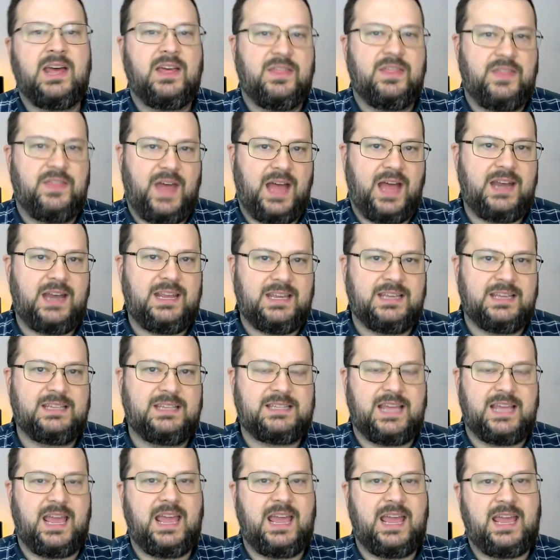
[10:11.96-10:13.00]
that
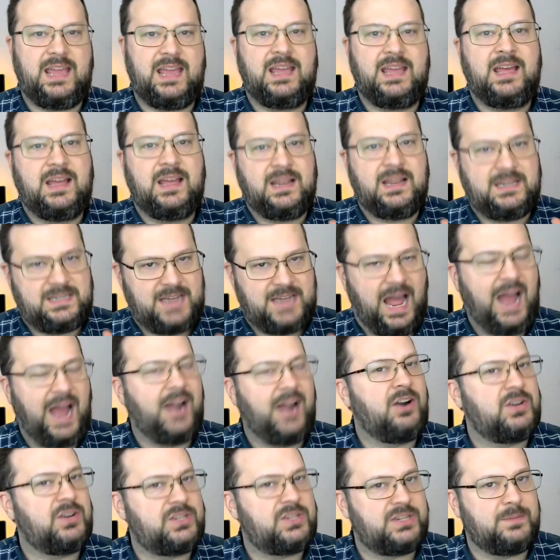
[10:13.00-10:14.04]
is a
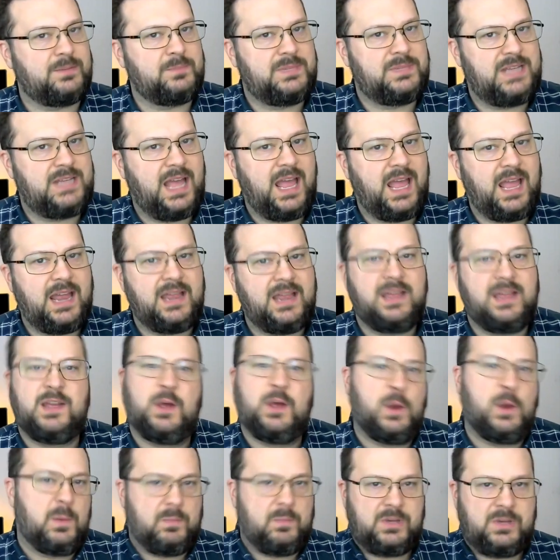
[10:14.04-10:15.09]
tiresome day,
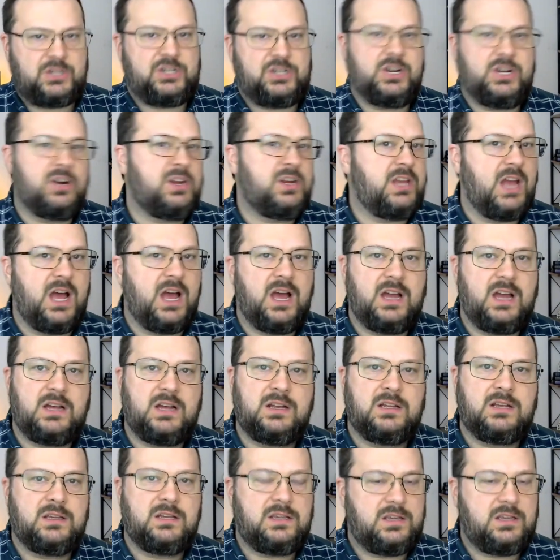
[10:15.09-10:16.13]
but you're
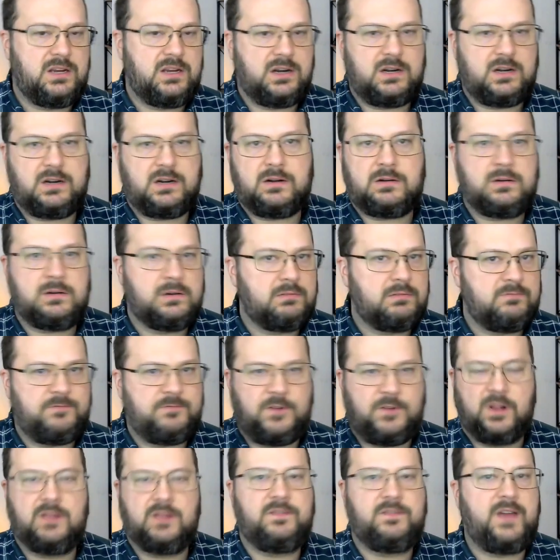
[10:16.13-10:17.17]
young, you're
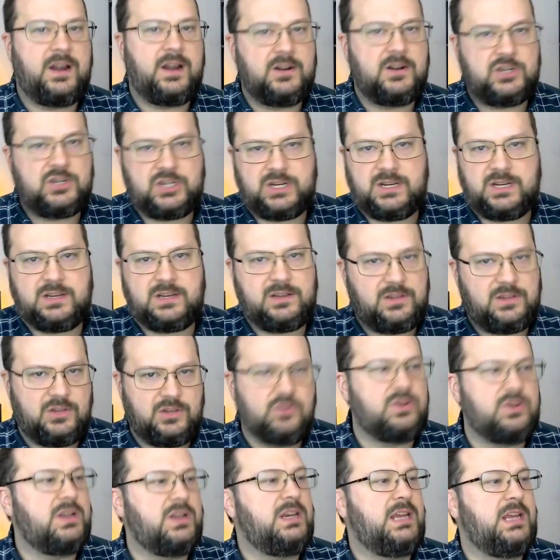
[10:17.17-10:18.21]
full of energy,
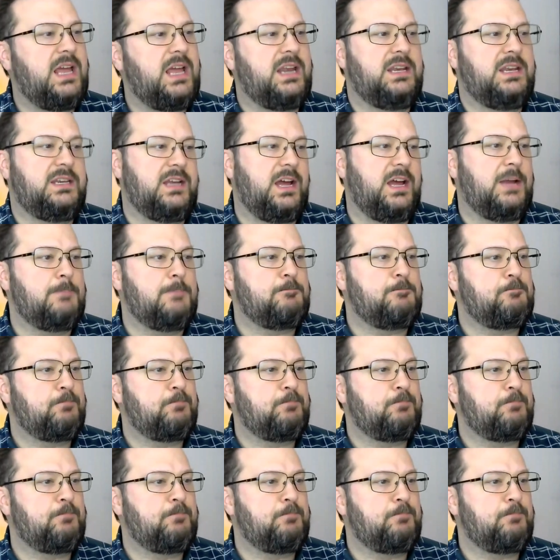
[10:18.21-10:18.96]
you can get it done.